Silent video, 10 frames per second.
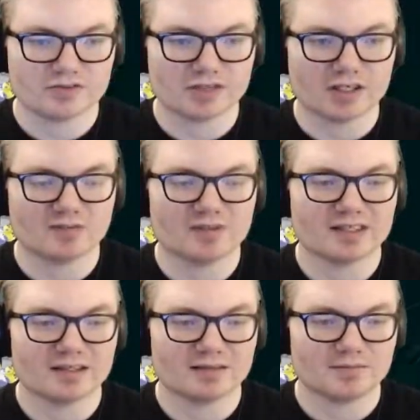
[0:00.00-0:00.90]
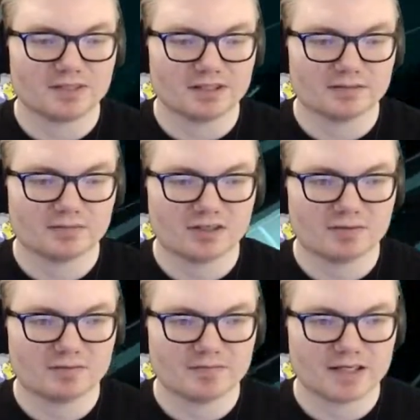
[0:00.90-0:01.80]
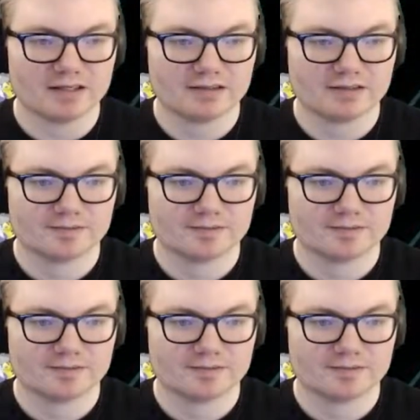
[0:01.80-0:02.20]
job without it being problematic.